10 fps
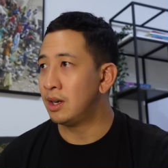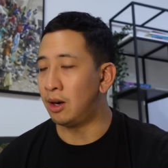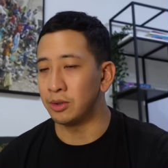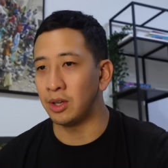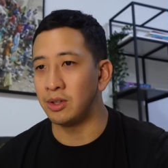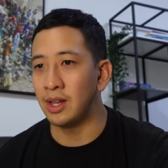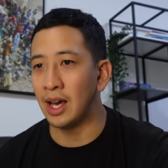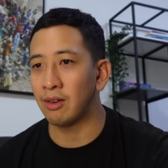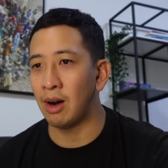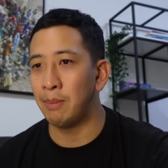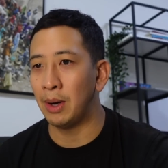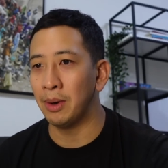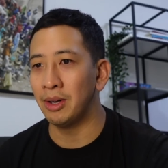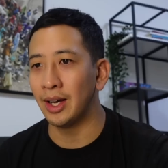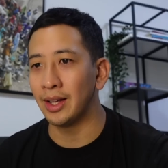"Oh, don't do that, Grandpa
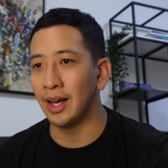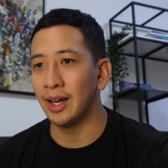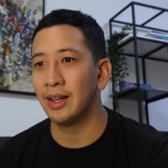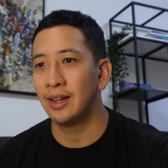won't like that,"